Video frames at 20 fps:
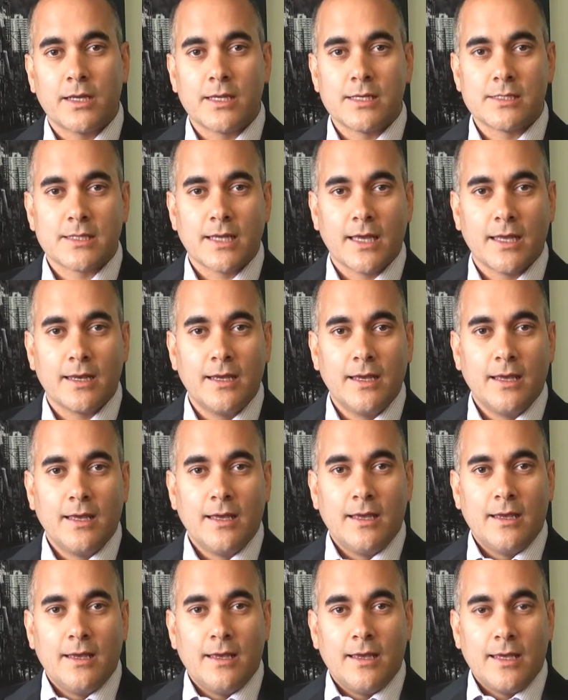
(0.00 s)
And
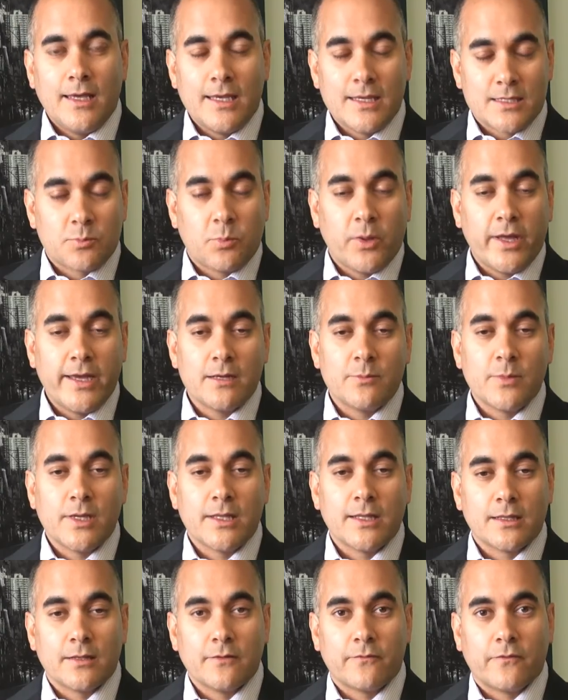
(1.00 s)
he explained to me
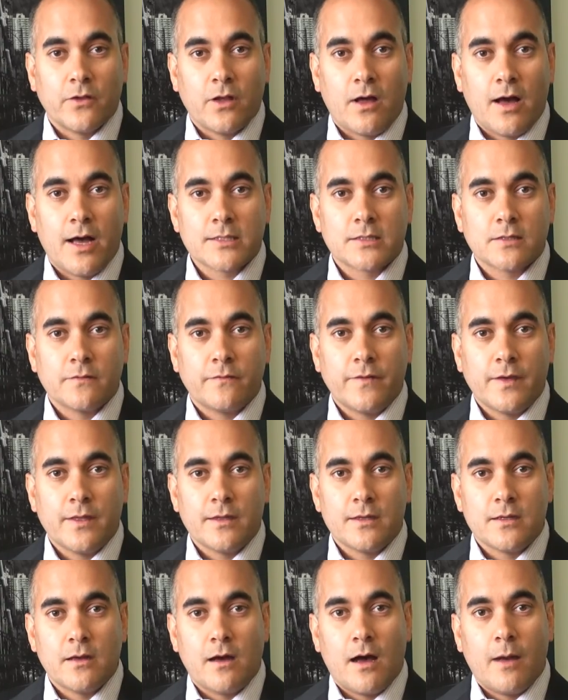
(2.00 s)
that the philosophy
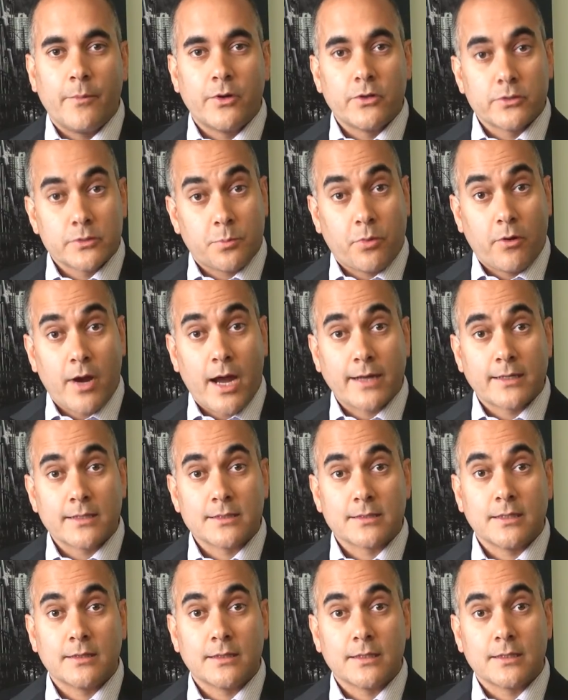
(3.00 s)
that Domino's
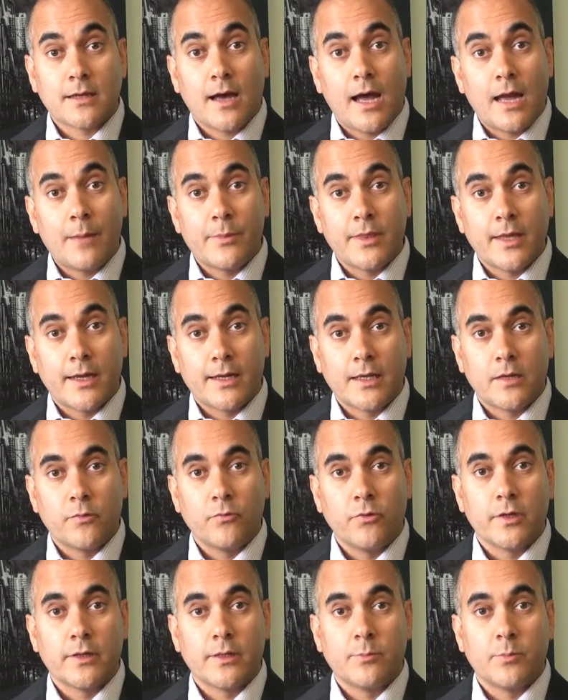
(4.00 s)
practiced at the time and that he
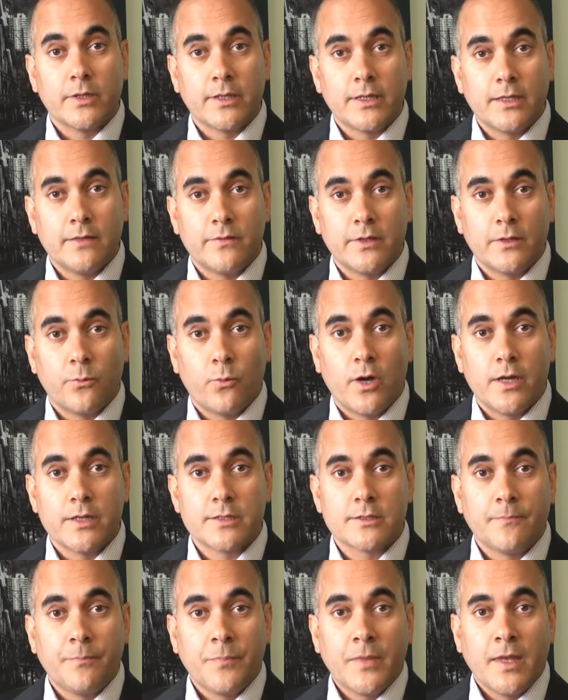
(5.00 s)
really believed in
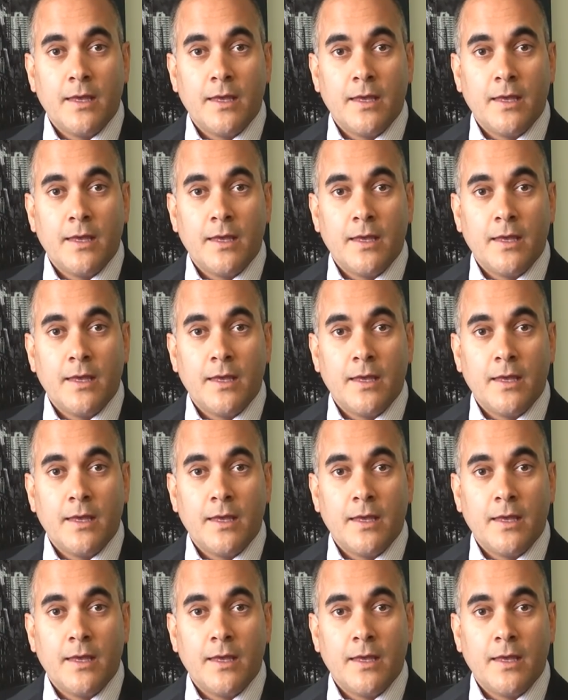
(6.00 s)
was